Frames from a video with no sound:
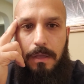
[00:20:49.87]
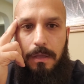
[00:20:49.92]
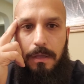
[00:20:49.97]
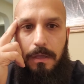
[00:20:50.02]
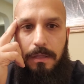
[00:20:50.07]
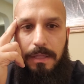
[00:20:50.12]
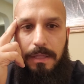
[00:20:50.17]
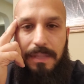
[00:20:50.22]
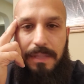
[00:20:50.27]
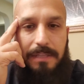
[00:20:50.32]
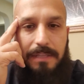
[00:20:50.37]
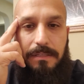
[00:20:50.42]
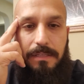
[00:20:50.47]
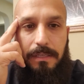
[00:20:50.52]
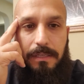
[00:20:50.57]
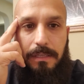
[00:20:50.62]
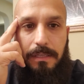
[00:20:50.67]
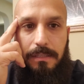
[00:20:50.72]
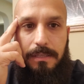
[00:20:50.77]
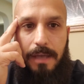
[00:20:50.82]
And that's a
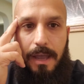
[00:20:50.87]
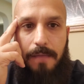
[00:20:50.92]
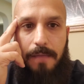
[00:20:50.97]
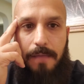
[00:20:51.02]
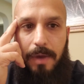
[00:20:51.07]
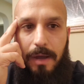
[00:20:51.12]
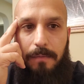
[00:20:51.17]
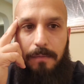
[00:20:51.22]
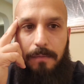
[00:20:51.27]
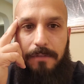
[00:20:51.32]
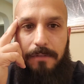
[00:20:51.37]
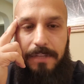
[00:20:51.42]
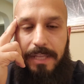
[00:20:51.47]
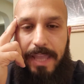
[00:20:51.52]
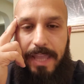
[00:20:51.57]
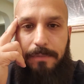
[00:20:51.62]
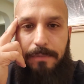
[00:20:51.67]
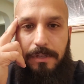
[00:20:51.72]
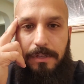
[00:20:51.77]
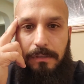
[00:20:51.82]
ticking time bomb. If they
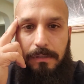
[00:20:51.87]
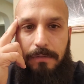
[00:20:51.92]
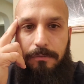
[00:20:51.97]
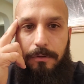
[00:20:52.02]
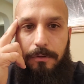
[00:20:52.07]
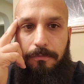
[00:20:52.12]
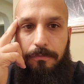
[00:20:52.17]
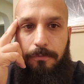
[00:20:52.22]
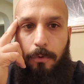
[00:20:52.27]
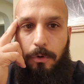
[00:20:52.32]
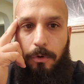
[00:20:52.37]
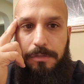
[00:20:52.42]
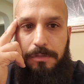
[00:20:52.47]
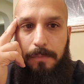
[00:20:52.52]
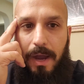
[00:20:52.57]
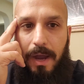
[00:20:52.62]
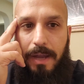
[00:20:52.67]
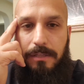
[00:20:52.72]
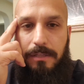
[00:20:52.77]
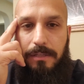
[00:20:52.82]
can't be delivered, the forced
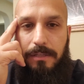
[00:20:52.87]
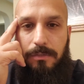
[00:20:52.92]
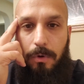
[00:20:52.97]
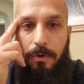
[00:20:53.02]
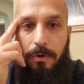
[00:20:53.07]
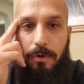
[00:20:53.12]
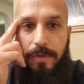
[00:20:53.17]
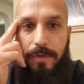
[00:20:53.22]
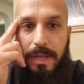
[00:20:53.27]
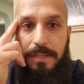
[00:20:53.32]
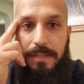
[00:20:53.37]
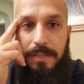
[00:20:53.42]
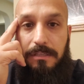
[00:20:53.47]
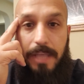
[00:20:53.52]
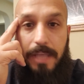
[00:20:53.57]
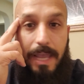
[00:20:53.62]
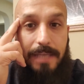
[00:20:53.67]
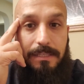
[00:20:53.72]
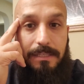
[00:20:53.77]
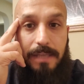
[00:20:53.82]
buy-ins will create this
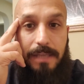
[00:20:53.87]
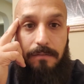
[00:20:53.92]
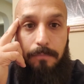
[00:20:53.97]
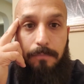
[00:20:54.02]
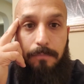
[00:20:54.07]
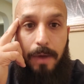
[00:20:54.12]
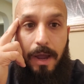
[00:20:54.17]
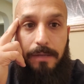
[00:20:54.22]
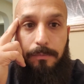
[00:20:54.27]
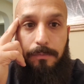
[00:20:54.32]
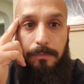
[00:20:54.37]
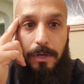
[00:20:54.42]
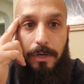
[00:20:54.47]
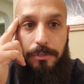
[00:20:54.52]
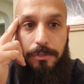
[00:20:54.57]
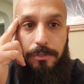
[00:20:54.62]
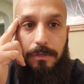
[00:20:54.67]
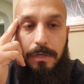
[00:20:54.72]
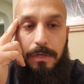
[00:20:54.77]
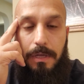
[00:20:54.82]
cascade of buying
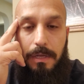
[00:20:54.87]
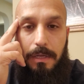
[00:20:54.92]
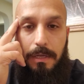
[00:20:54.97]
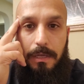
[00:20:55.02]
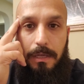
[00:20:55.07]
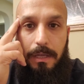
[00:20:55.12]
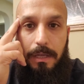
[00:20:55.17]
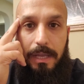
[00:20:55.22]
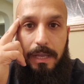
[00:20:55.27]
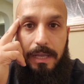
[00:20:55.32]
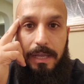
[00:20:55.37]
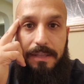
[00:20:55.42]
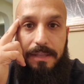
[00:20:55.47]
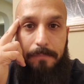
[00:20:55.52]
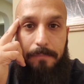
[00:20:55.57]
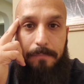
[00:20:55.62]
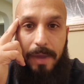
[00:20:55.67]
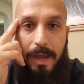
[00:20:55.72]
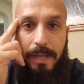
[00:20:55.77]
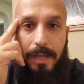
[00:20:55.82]
pressure. And
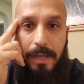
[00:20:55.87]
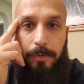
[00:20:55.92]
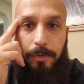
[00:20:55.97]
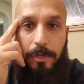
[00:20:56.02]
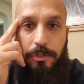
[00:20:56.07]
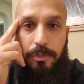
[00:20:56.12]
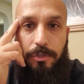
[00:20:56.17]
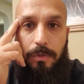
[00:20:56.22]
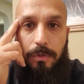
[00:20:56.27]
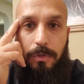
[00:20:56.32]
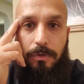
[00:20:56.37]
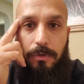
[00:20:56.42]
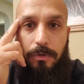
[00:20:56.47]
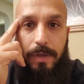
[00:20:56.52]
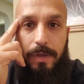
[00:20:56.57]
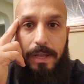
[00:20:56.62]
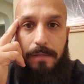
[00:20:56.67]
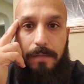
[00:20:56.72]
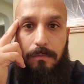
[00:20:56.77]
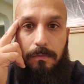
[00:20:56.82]
that buying pressure will
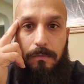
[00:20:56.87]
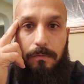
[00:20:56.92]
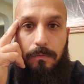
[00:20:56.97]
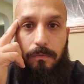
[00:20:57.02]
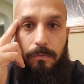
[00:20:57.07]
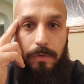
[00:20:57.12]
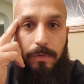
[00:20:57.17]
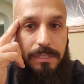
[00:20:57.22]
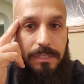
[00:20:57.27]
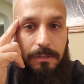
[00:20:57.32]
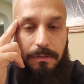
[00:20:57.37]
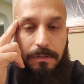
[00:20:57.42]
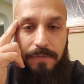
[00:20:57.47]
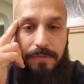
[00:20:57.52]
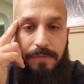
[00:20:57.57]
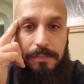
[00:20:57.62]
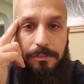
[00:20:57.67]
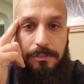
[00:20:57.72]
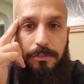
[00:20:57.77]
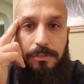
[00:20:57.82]
create retail
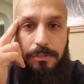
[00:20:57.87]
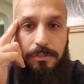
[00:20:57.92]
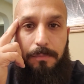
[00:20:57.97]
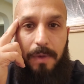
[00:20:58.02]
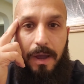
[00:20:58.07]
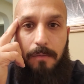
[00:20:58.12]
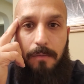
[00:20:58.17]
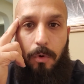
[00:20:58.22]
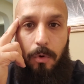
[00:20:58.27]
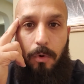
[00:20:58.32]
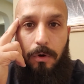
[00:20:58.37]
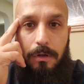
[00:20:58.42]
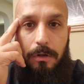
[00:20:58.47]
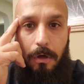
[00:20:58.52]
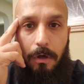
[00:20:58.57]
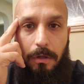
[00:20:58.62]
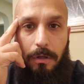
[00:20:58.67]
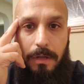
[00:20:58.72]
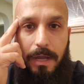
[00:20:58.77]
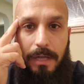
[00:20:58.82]
investors to buy more
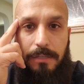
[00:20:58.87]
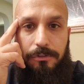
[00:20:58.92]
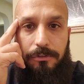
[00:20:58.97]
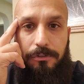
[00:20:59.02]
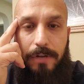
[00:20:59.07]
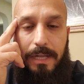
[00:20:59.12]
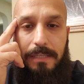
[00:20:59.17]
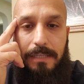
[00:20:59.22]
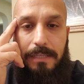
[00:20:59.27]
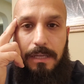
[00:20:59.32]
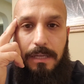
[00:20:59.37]
call contracts.